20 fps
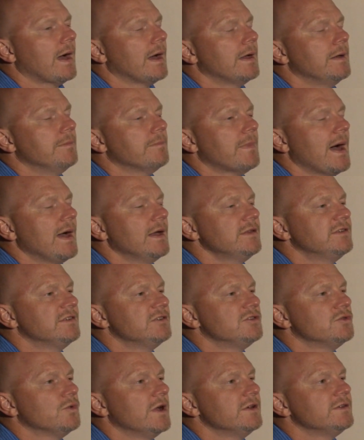In my
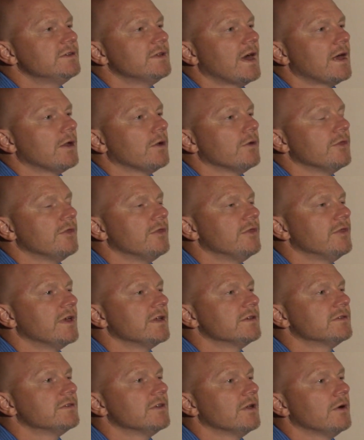situation, I don't
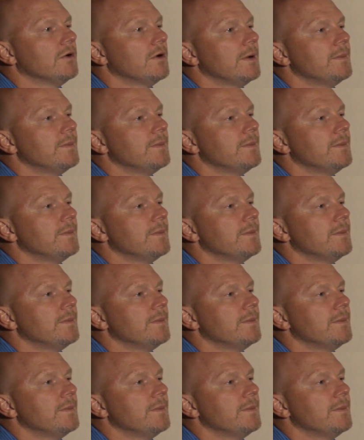think so.